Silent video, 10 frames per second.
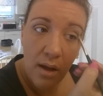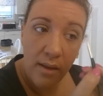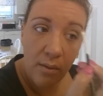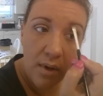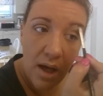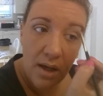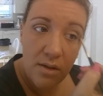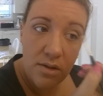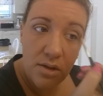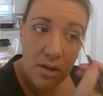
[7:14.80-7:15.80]
And then what I
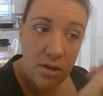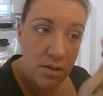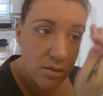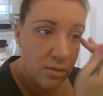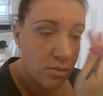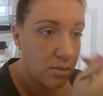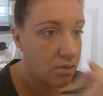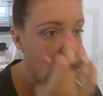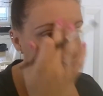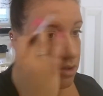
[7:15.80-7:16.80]
usually do,
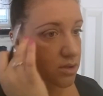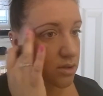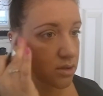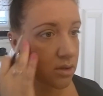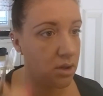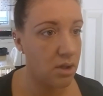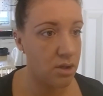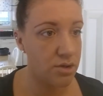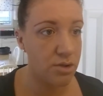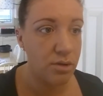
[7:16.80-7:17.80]
just
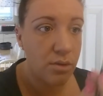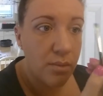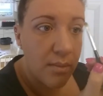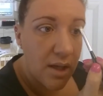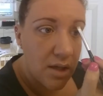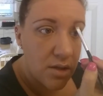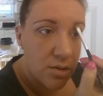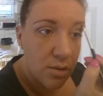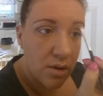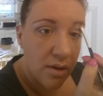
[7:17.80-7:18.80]
to make
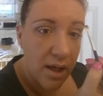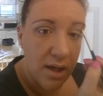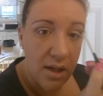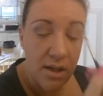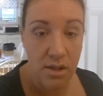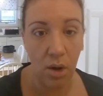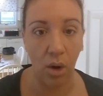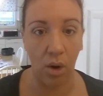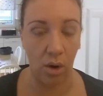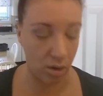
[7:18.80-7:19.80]
sure that it's
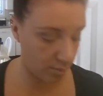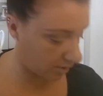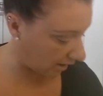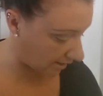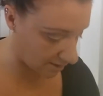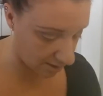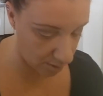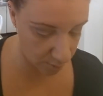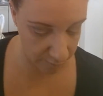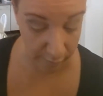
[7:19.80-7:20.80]
all
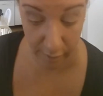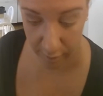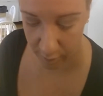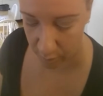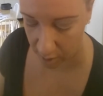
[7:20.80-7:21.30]
blended very